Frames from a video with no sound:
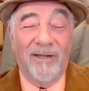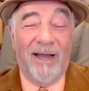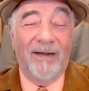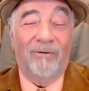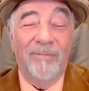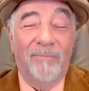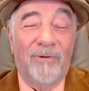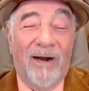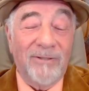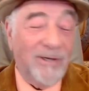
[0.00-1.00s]
I don't remember
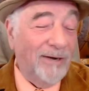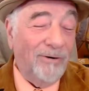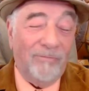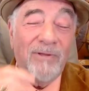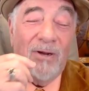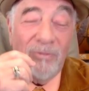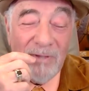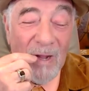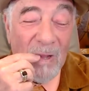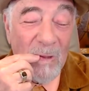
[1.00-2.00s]
Browns. I don't remember the
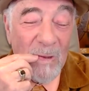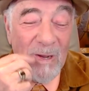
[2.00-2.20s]
hotel